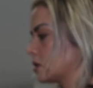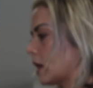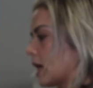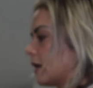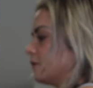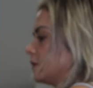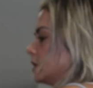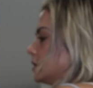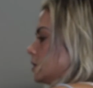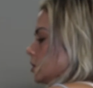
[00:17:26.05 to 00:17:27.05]
So I have
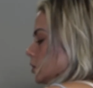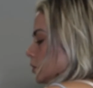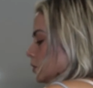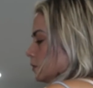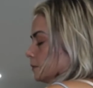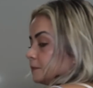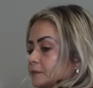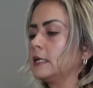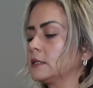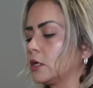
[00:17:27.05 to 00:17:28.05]
these two.
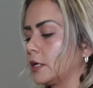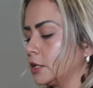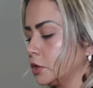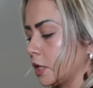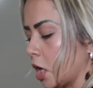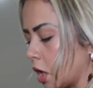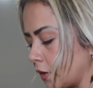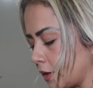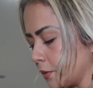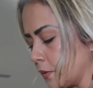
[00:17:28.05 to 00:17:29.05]
It's gonna do the
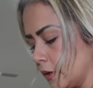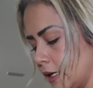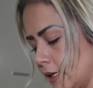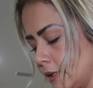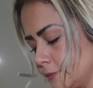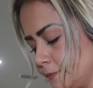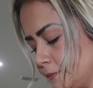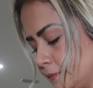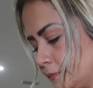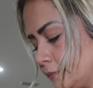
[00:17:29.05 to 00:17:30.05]
other
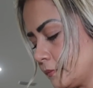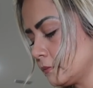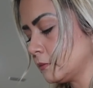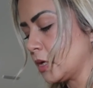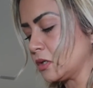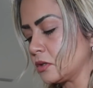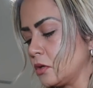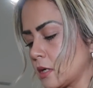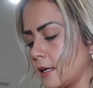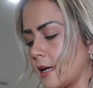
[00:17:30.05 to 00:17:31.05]
one. Because
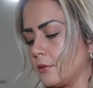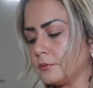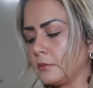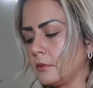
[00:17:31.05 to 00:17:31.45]
look at now.